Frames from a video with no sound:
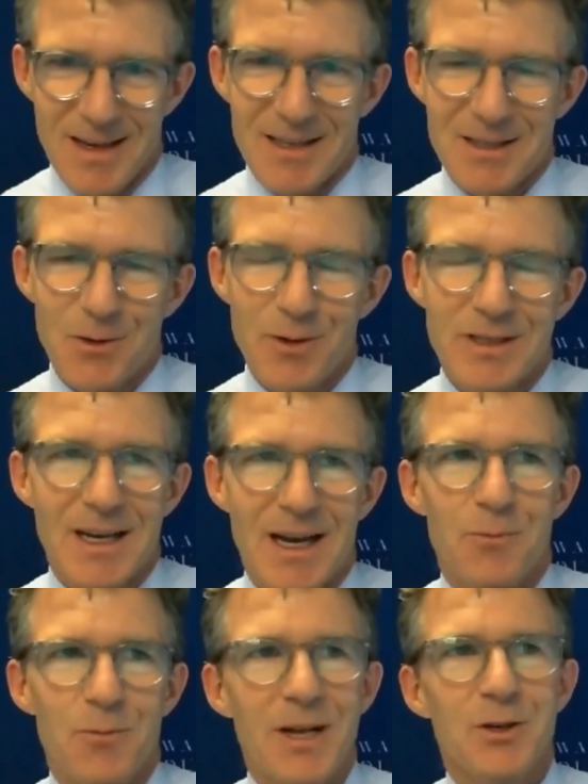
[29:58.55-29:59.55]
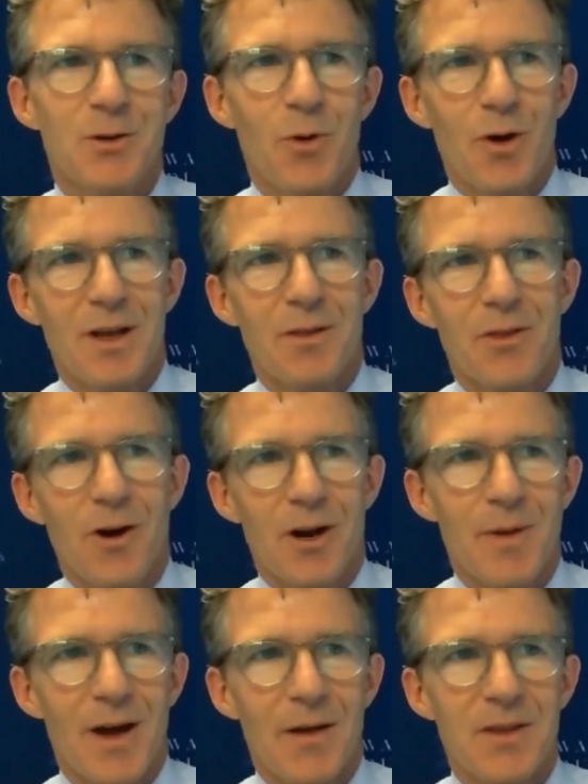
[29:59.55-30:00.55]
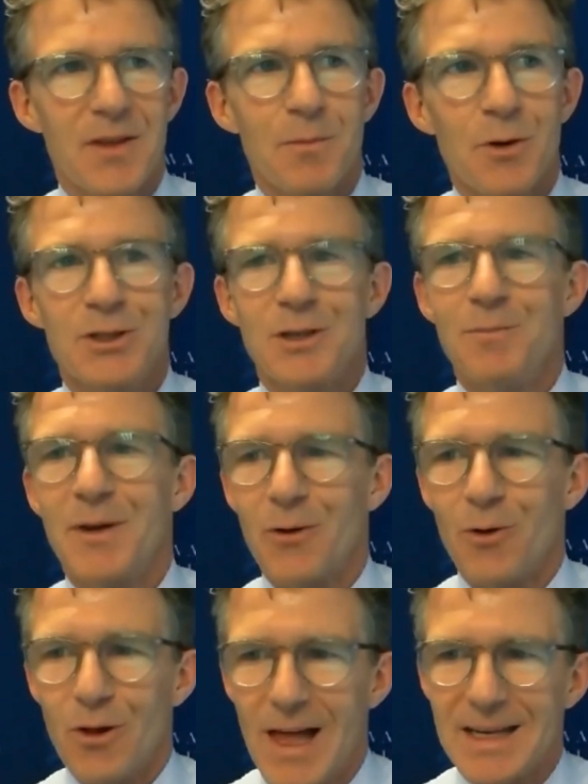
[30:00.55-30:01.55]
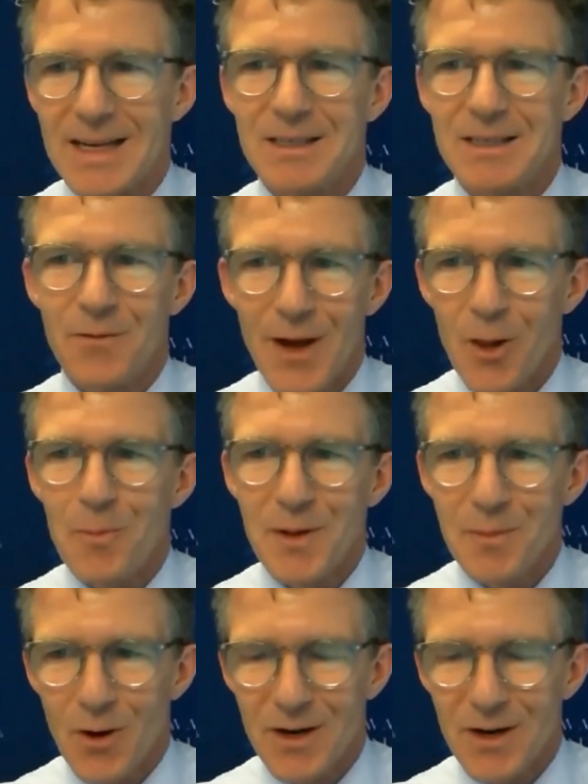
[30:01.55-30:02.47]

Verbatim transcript: And so as I read your book and thought about the emerging middle class in developing